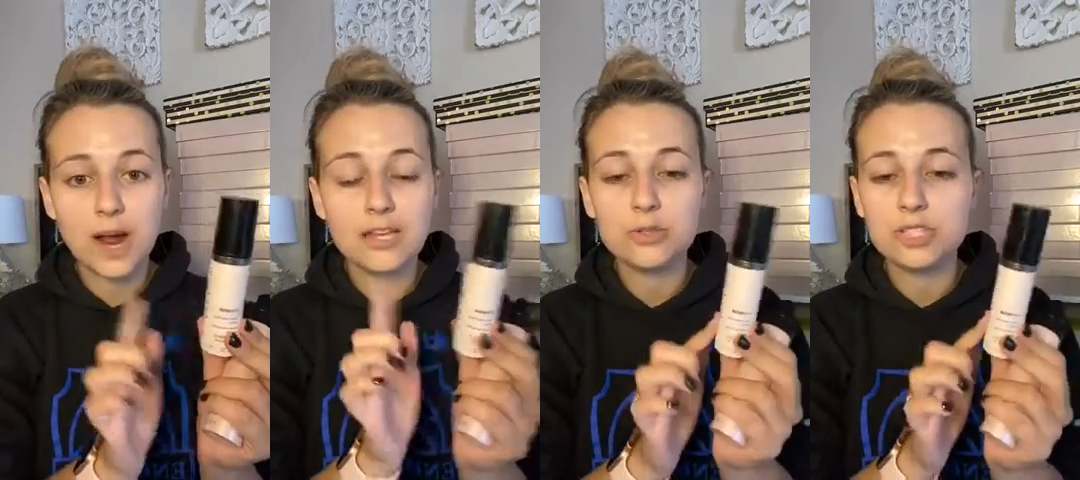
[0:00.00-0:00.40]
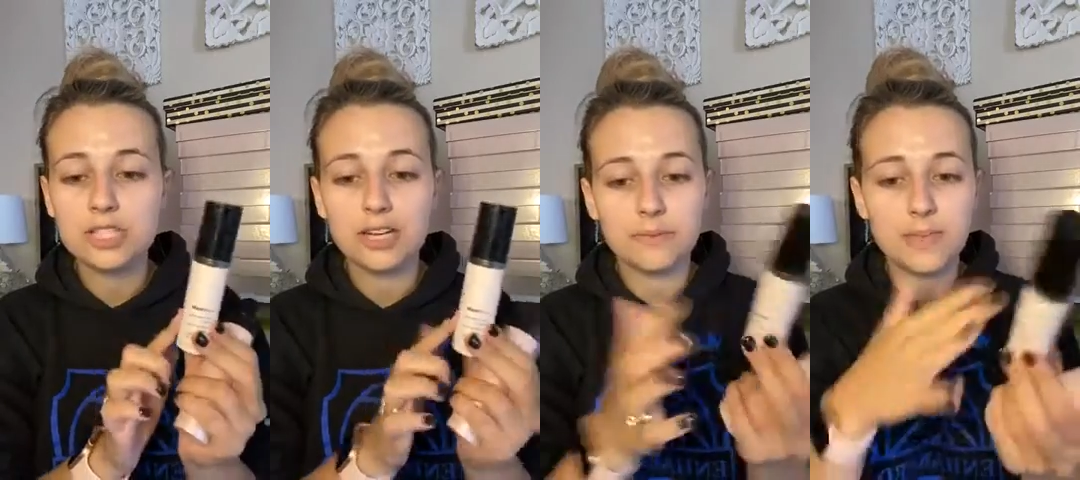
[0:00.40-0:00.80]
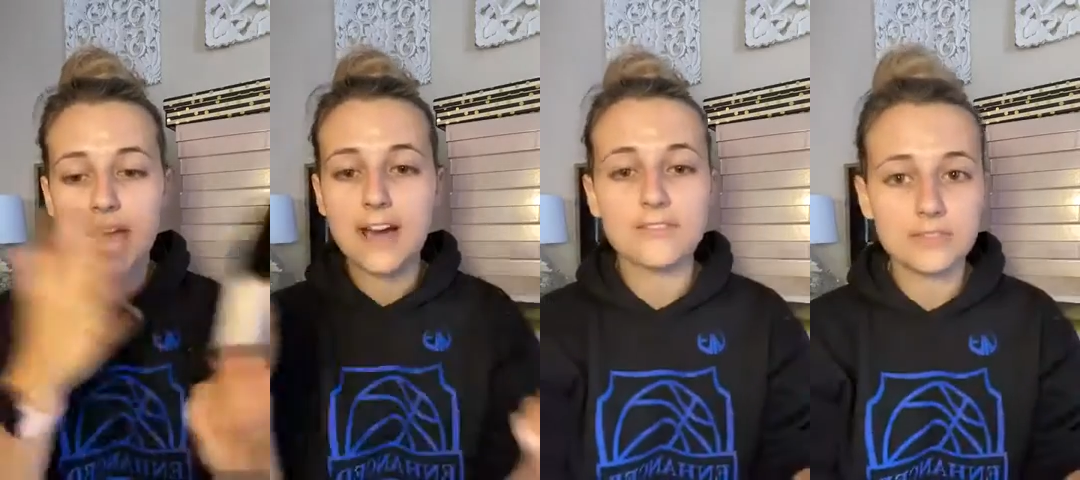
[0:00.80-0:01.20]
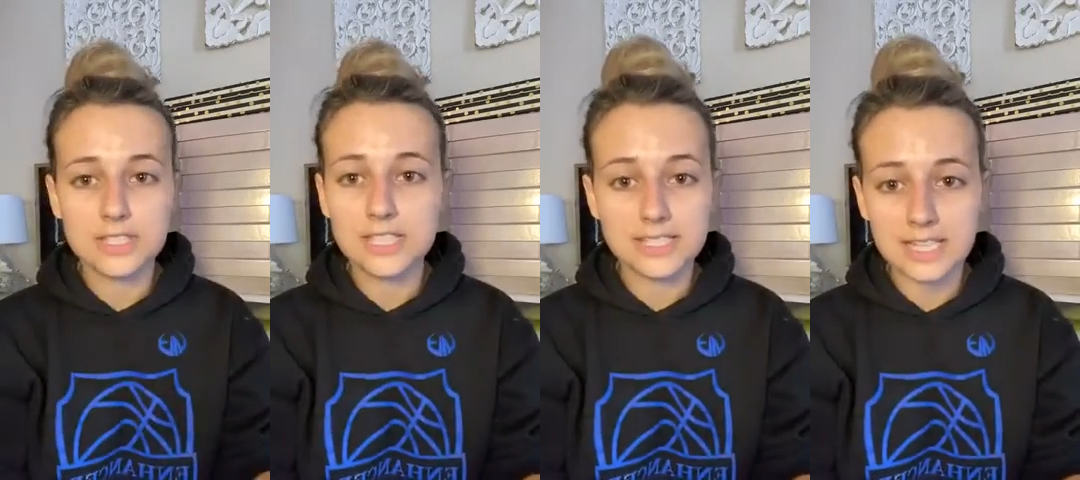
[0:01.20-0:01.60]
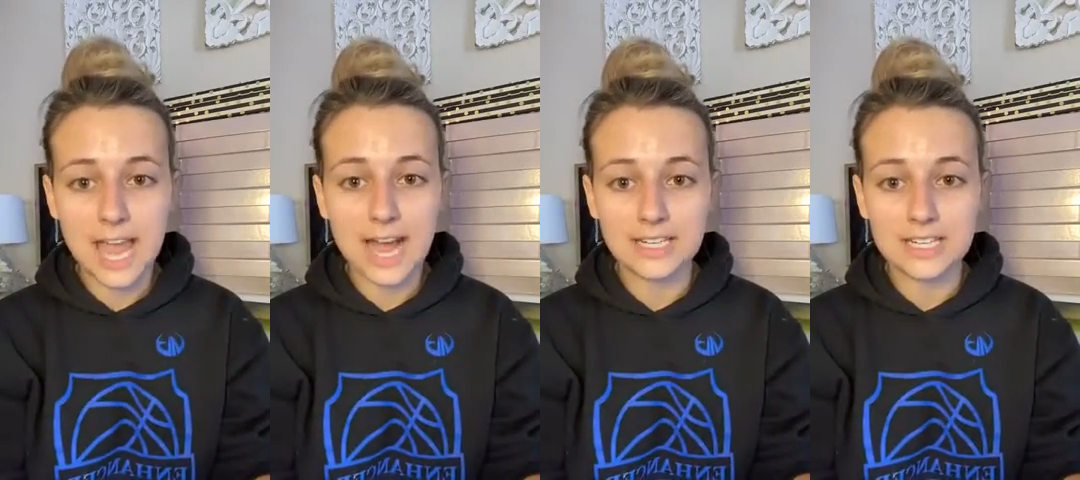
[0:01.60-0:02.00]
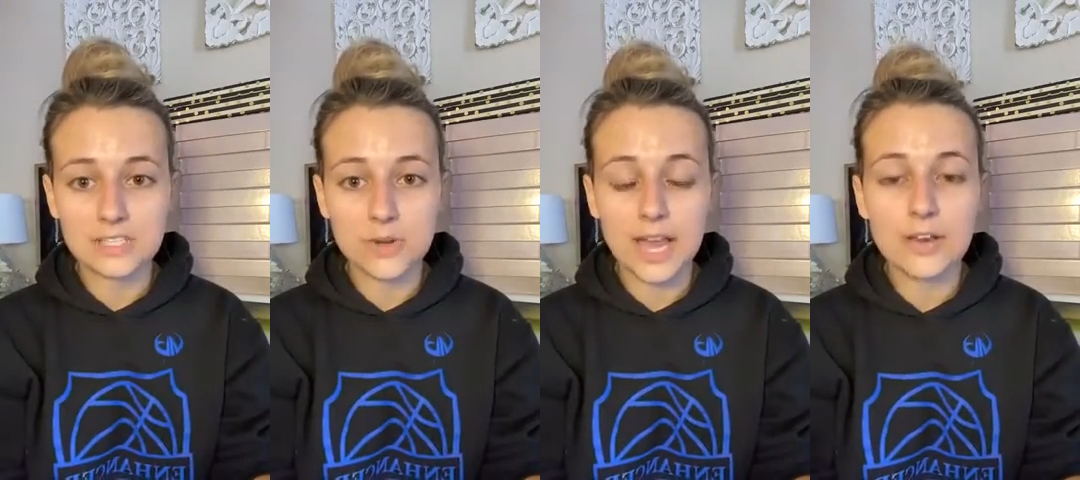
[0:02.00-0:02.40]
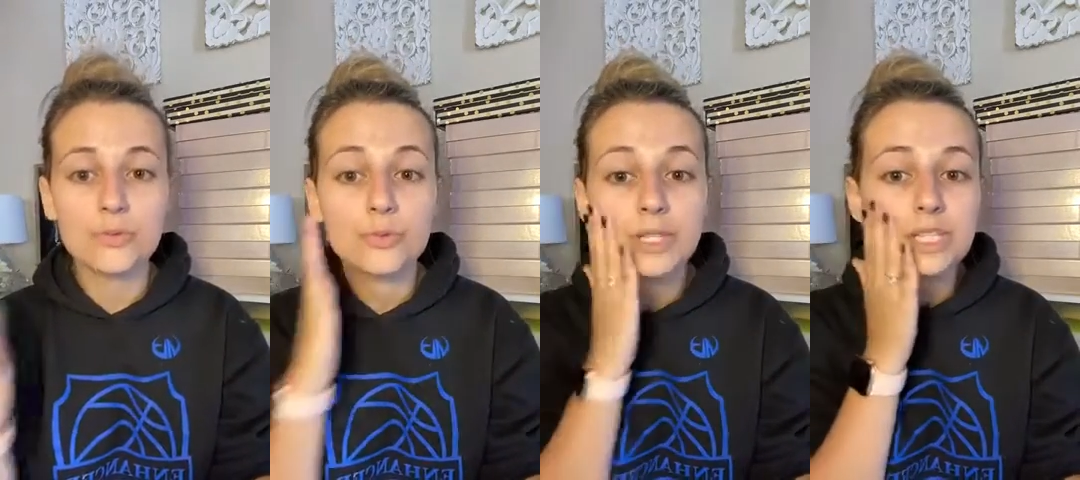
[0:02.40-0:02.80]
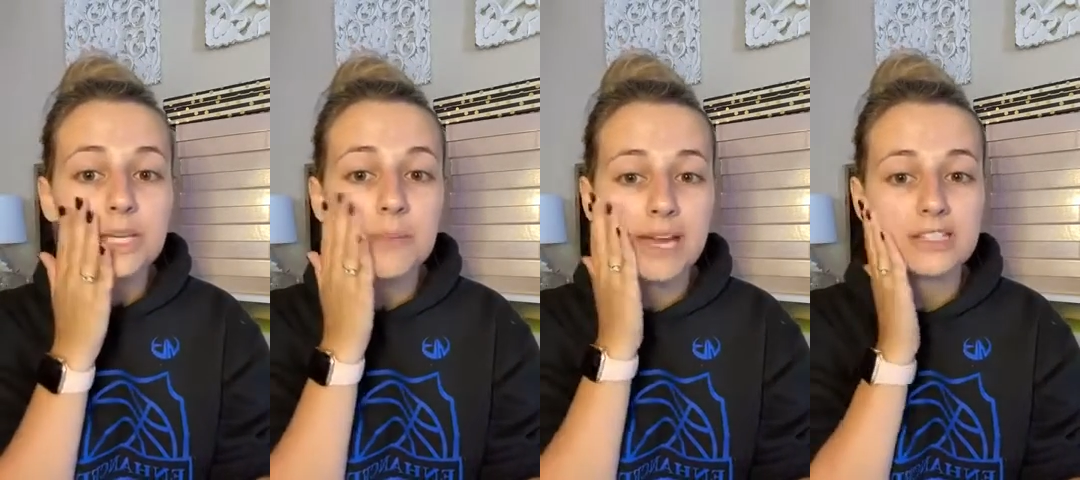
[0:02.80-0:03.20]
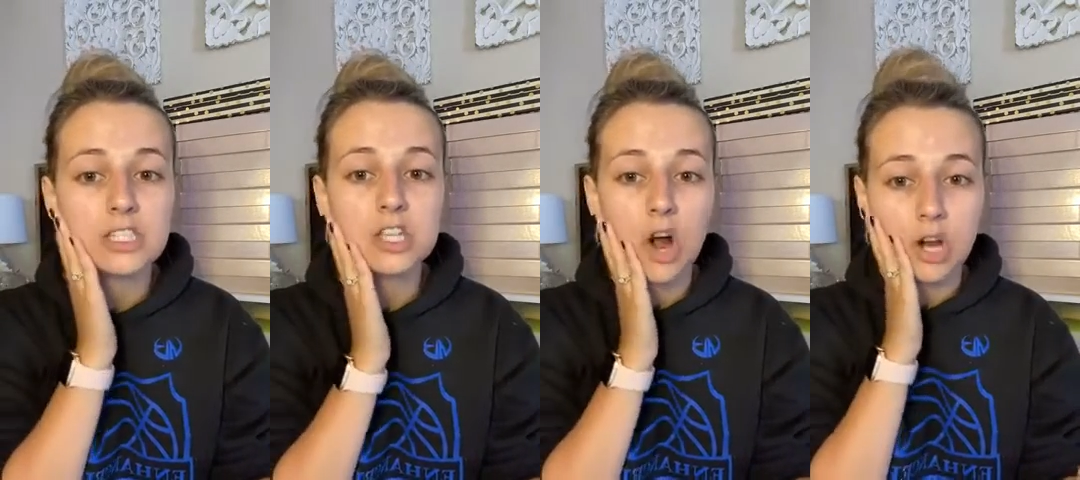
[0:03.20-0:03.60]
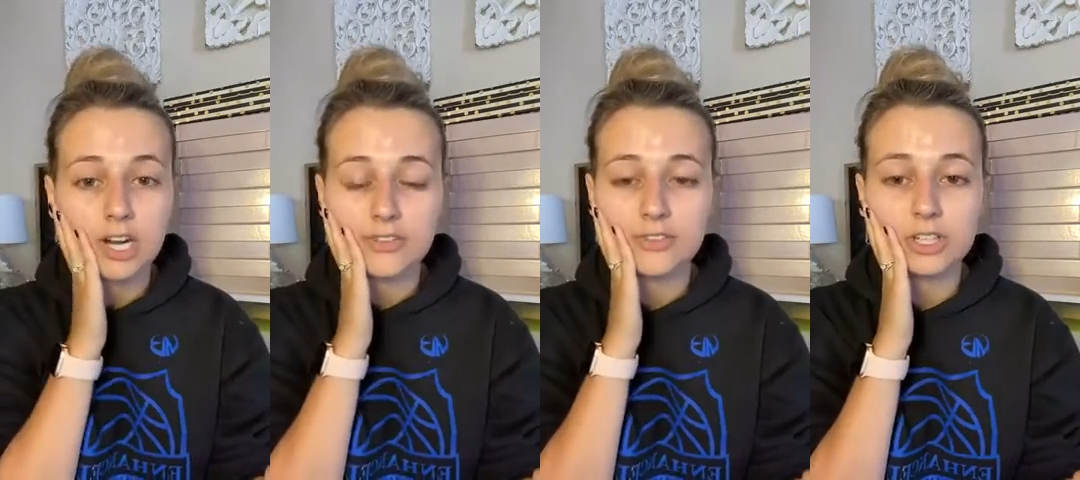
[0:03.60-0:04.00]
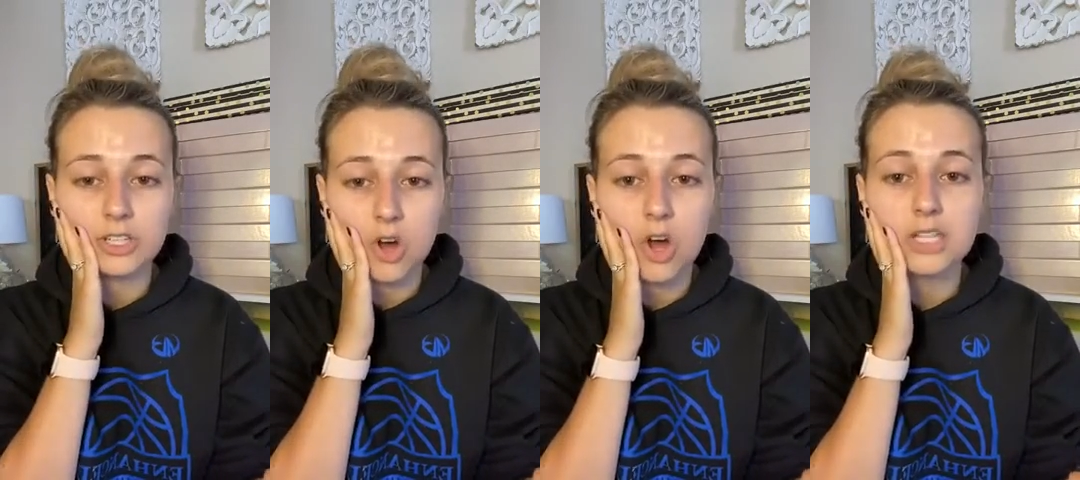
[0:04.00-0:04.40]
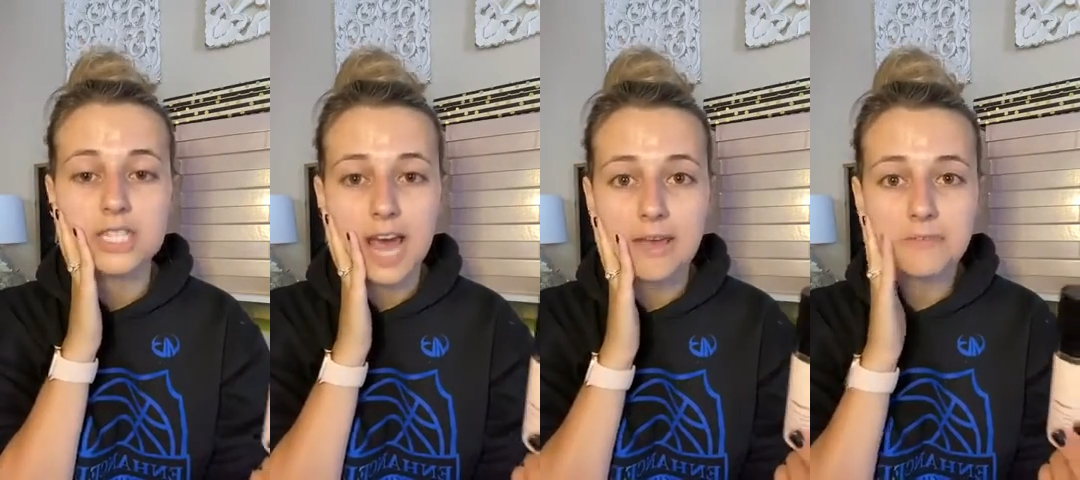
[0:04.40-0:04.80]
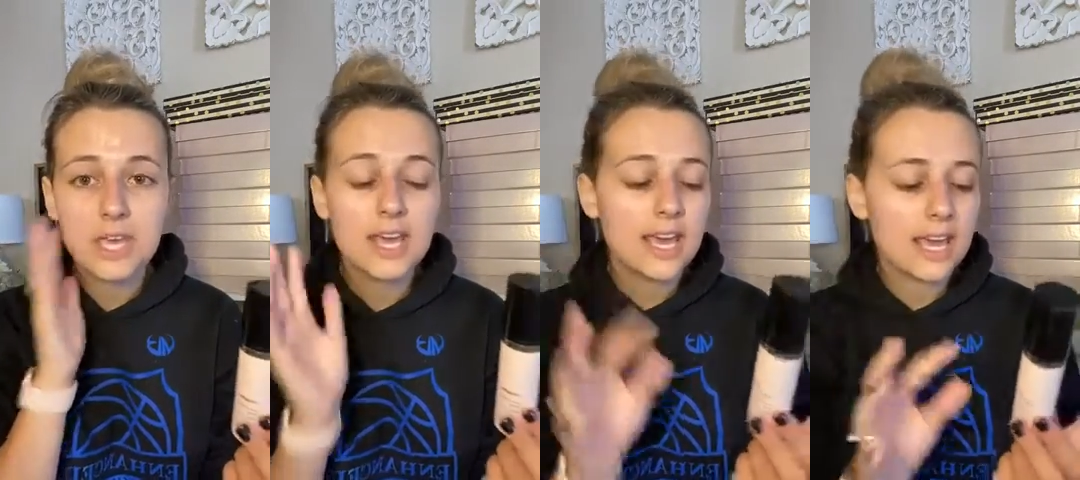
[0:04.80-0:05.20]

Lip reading: I used to have cystic acne, so I had really bad scarring for a long time,